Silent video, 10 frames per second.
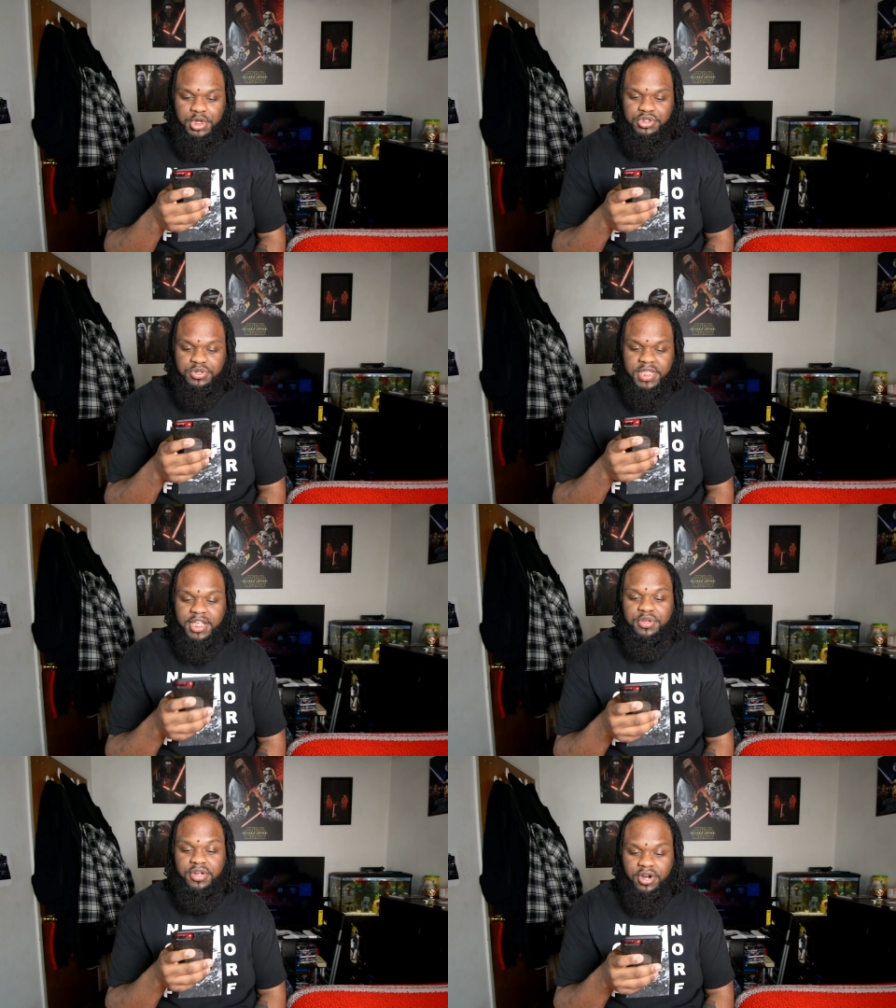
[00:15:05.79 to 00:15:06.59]
So
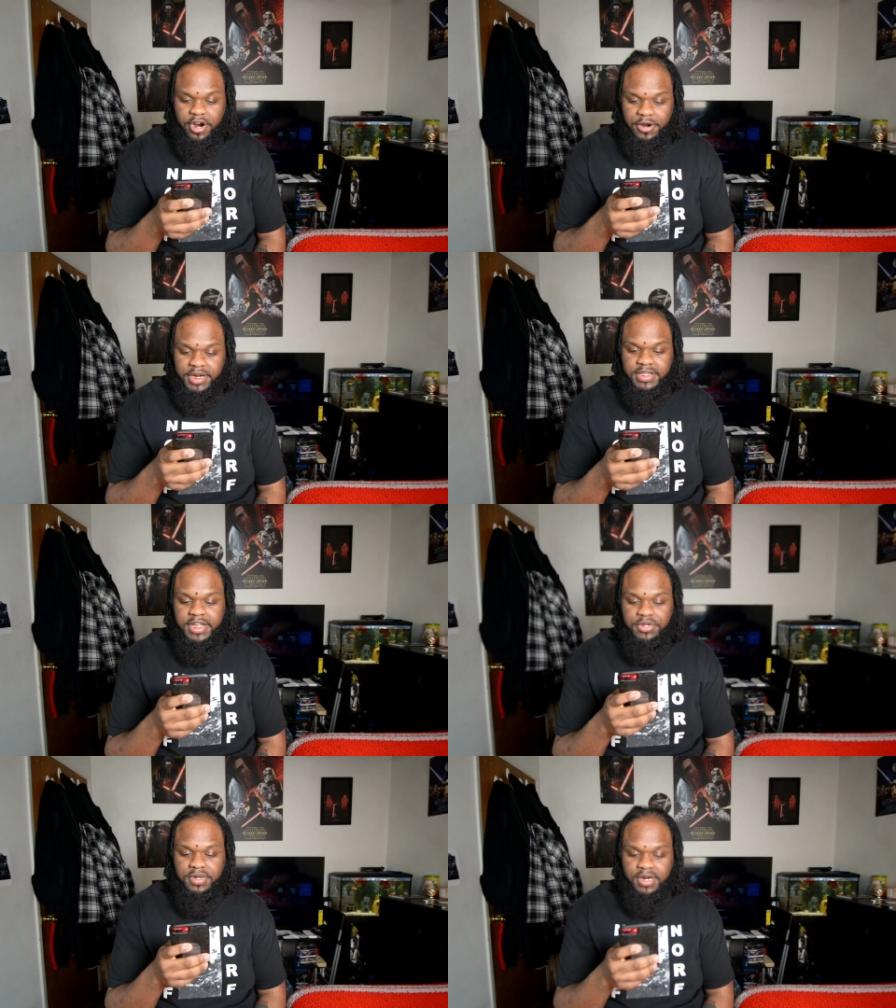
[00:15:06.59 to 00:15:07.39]
thank you to Kari,
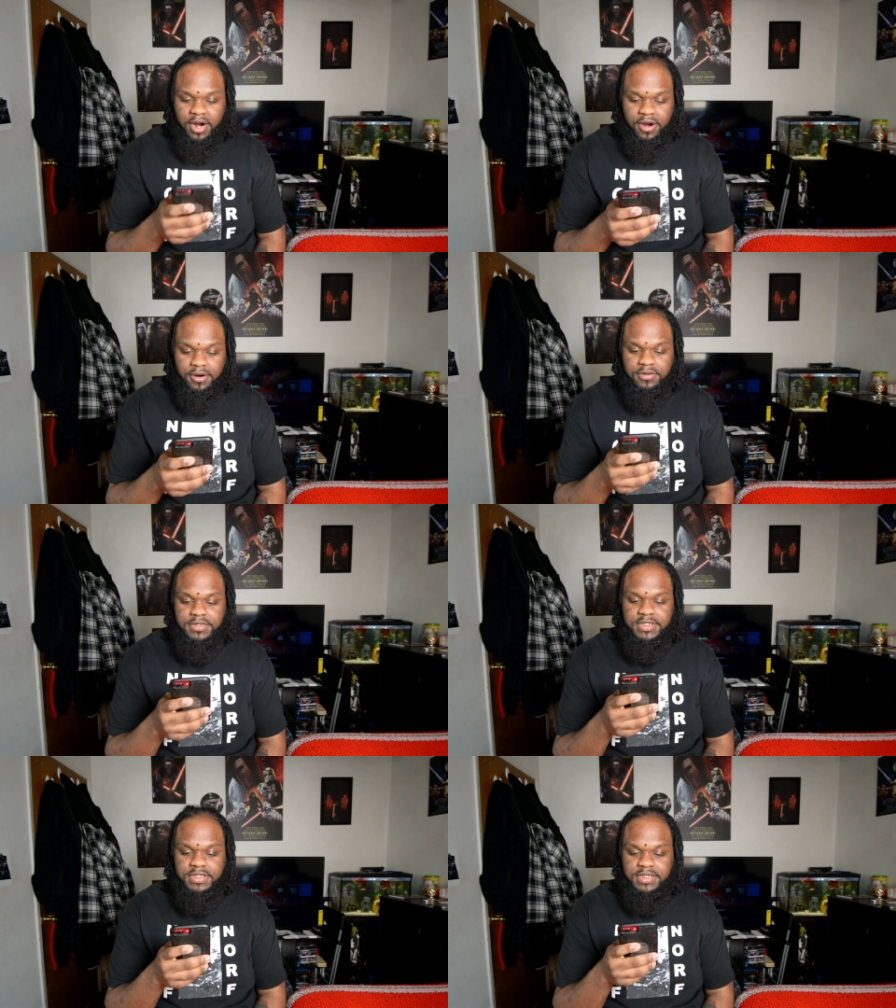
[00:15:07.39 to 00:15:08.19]
thank you to Carl,
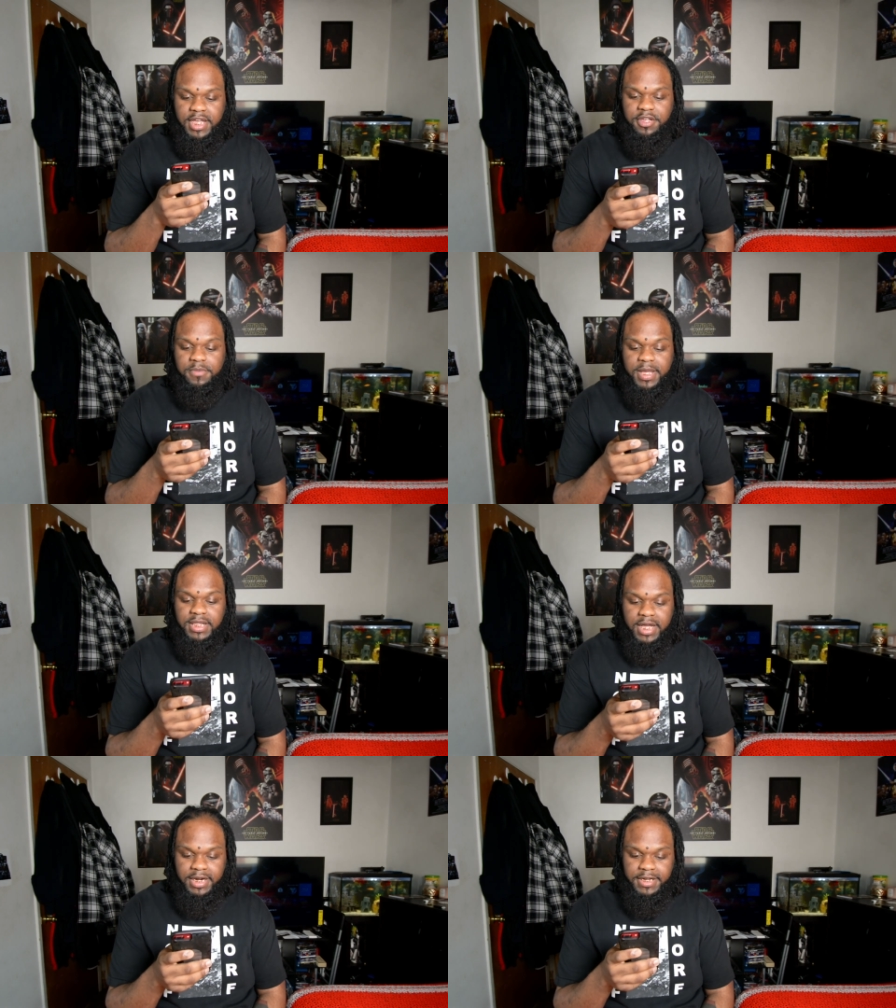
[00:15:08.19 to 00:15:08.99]
thank you
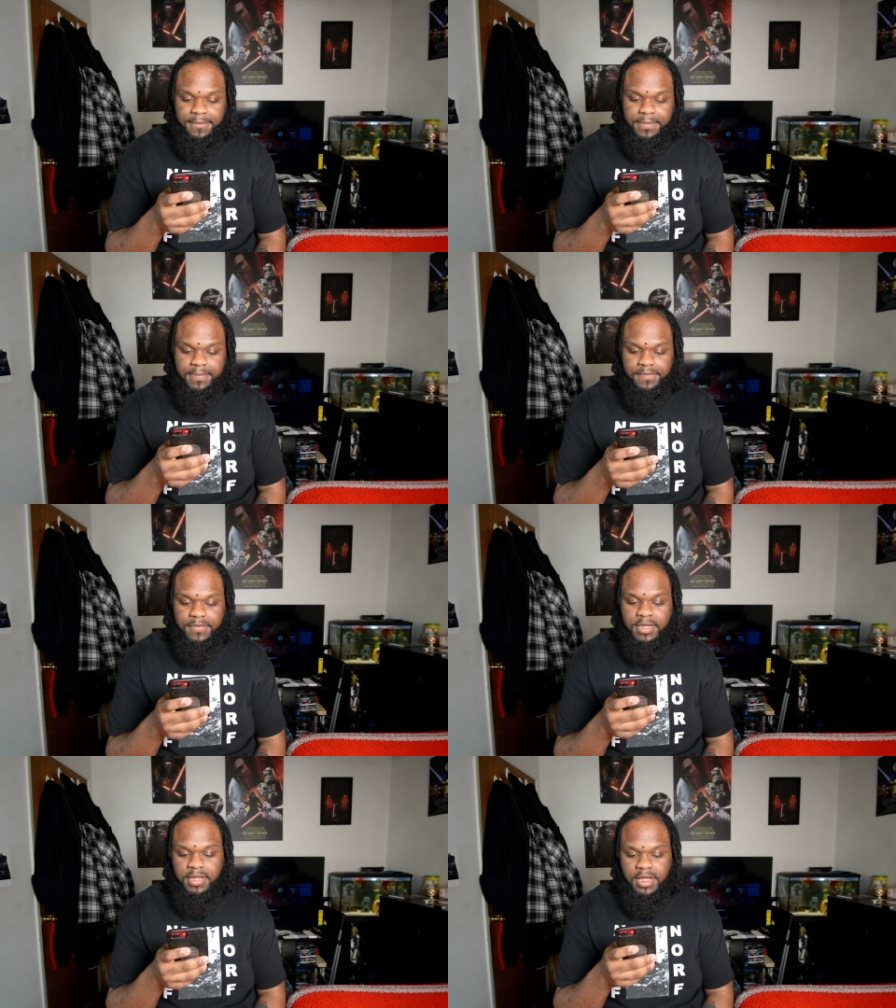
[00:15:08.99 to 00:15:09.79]
to Melani.
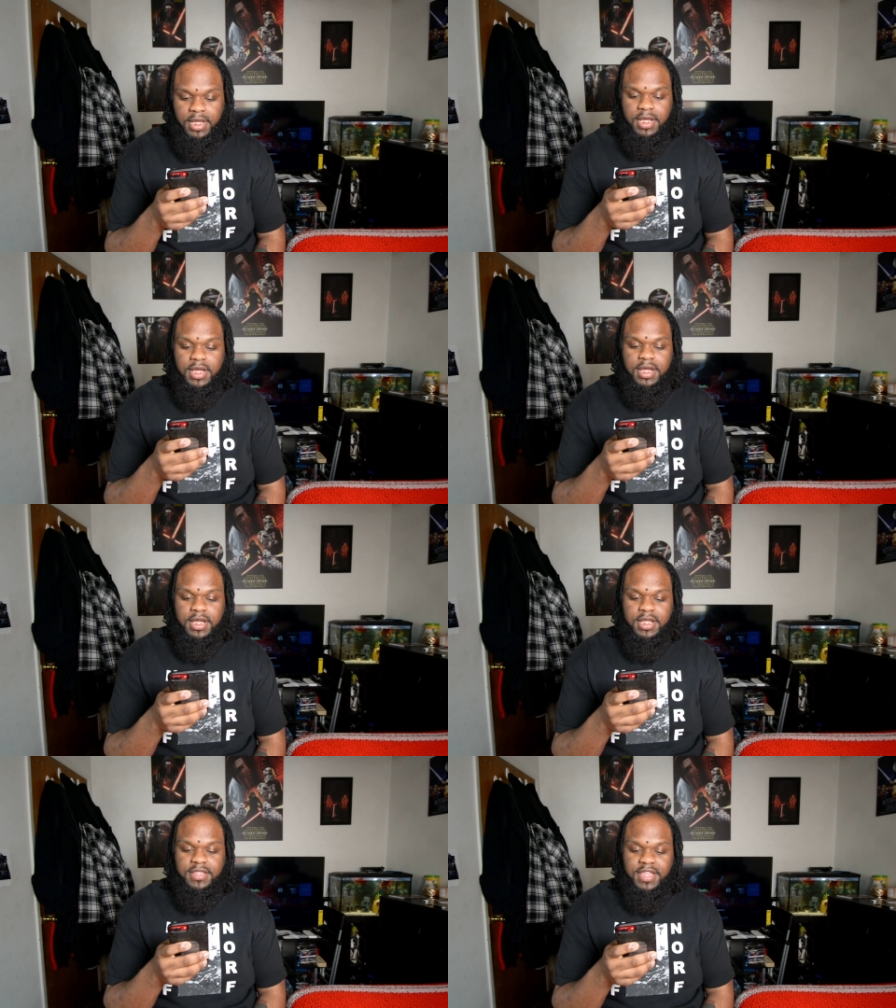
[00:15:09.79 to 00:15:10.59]

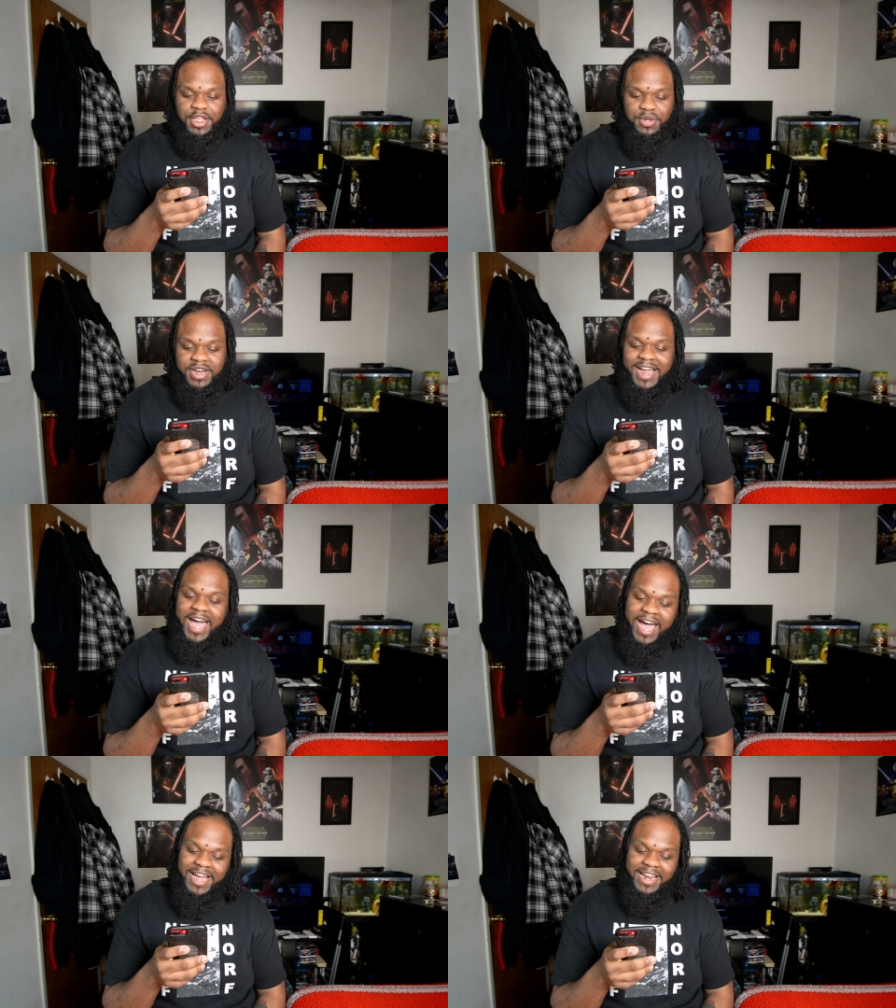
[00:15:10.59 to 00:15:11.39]
Thank you to
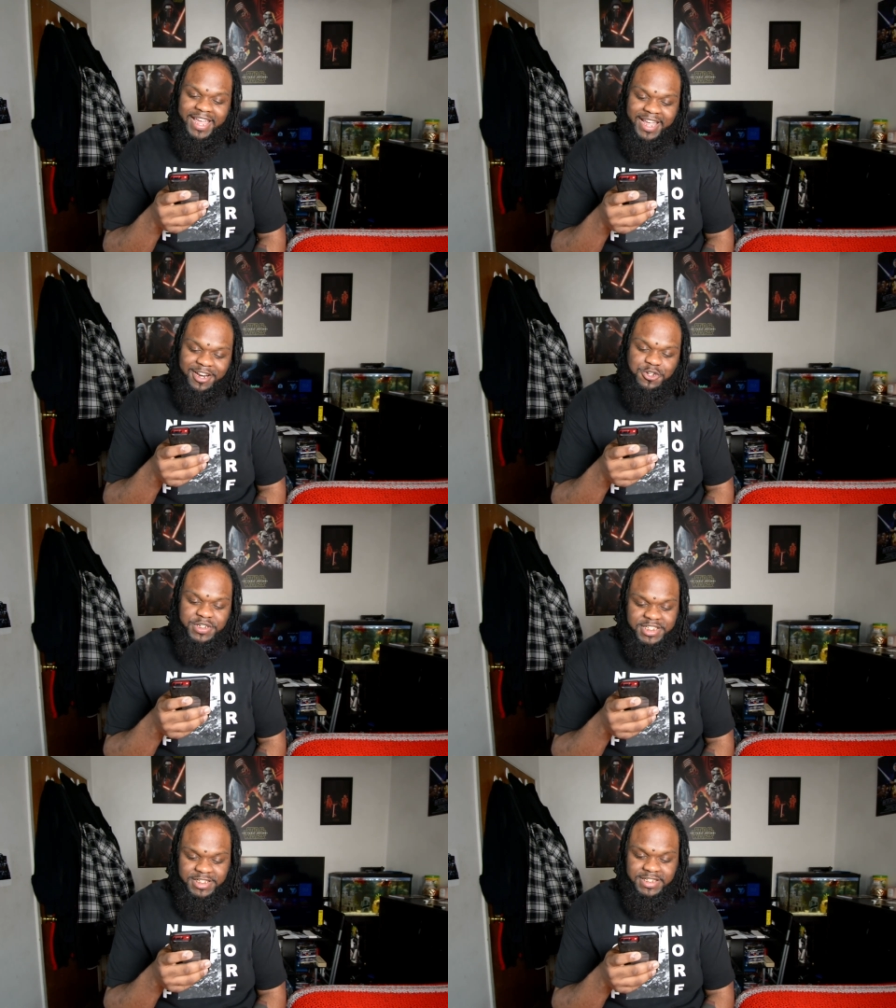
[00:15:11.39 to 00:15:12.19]
Hothead
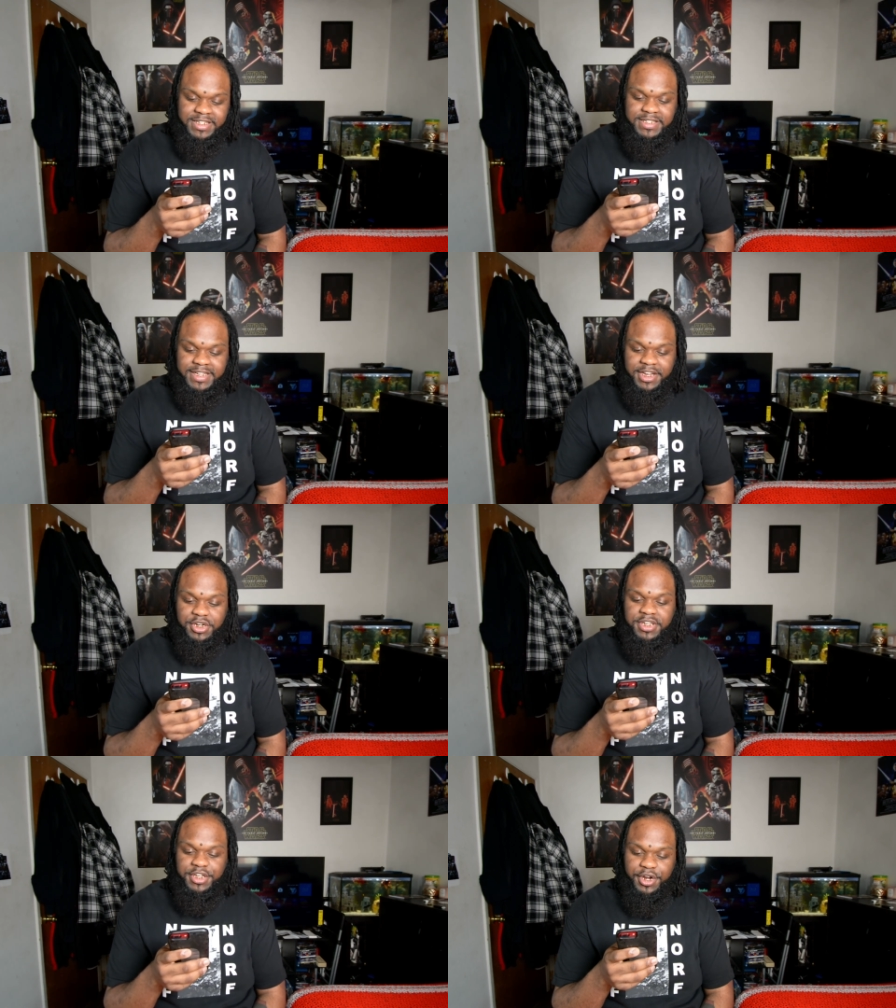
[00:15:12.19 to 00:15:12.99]
Crystalline. Thank you
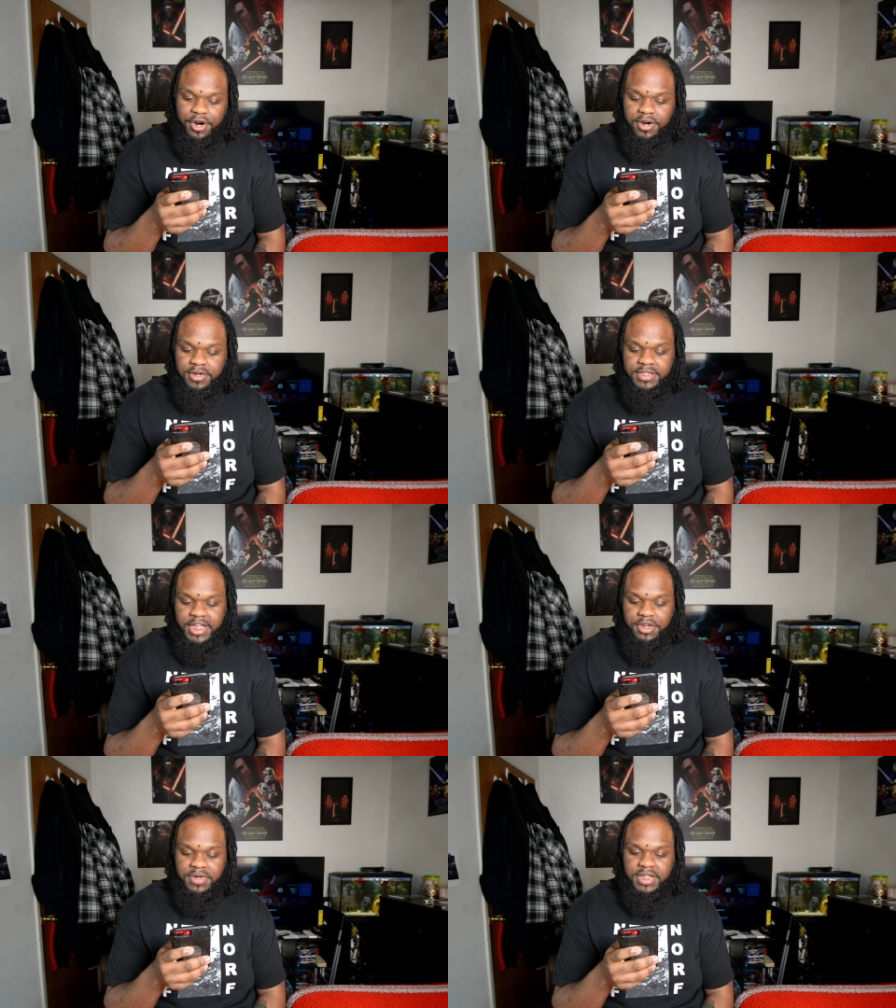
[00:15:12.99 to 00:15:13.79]
to Kiara.
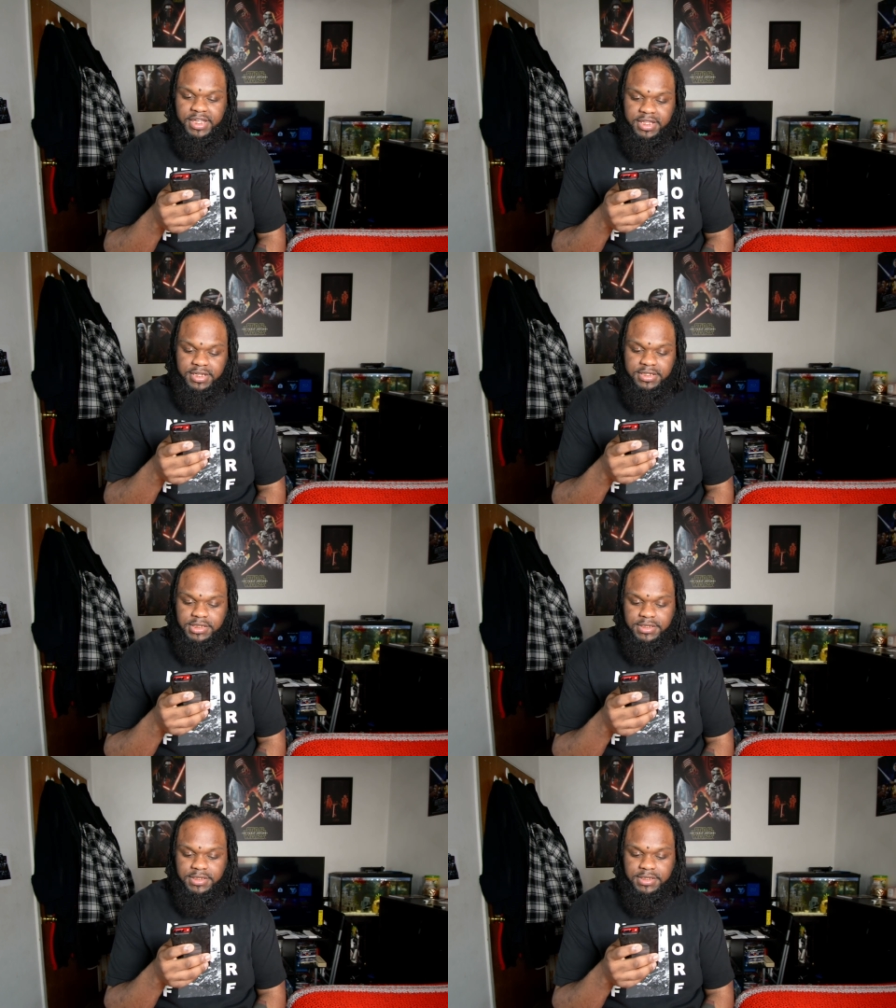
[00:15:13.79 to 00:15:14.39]
Thank you to Ela.